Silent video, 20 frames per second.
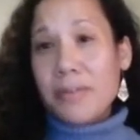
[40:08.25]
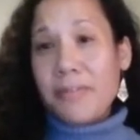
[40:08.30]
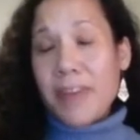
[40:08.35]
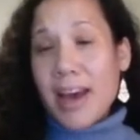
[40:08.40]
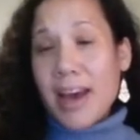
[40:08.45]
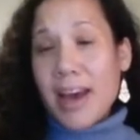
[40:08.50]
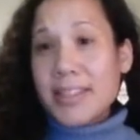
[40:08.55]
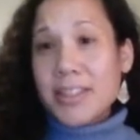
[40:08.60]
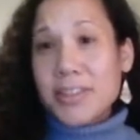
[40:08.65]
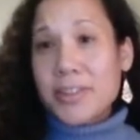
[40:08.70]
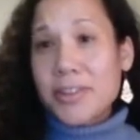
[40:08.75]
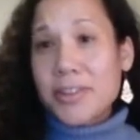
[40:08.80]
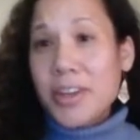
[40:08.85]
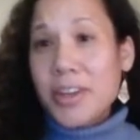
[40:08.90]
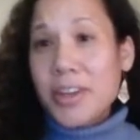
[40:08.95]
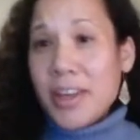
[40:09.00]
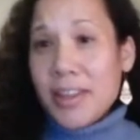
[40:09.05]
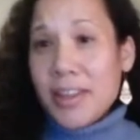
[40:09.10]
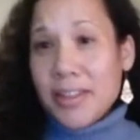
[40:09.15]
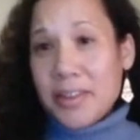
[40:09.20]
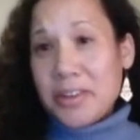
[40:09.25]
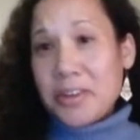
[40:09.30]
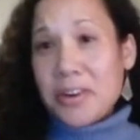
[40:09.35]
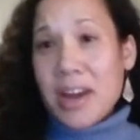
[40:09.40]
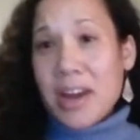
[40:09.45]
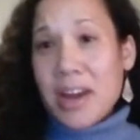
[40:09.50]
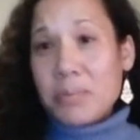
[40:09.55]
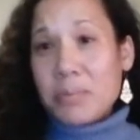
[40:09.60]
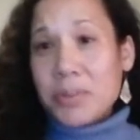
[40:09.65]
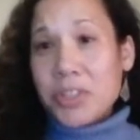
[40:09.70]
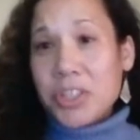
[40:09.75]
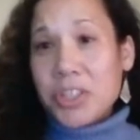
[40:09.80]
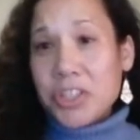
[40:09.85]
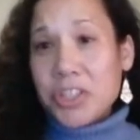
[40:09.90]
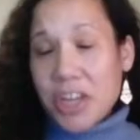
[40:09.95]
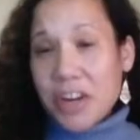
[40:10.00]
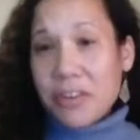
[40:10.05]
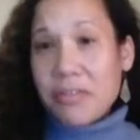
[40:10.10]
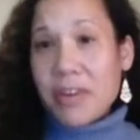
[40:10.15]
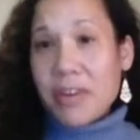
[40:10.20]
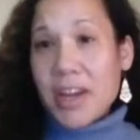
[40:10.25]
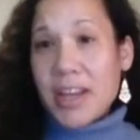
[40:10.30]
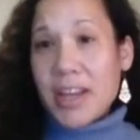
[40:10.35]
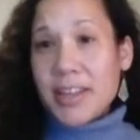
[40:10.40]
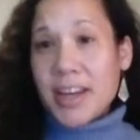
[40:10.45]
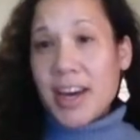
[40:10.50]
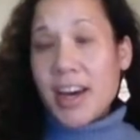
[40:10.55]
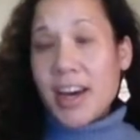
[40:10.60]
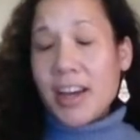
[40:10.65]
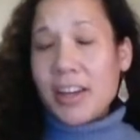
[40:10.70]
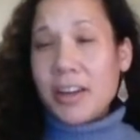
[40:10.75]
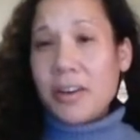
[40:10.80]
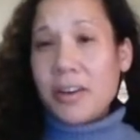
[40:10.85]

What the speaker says: faster than you're able to generate the kind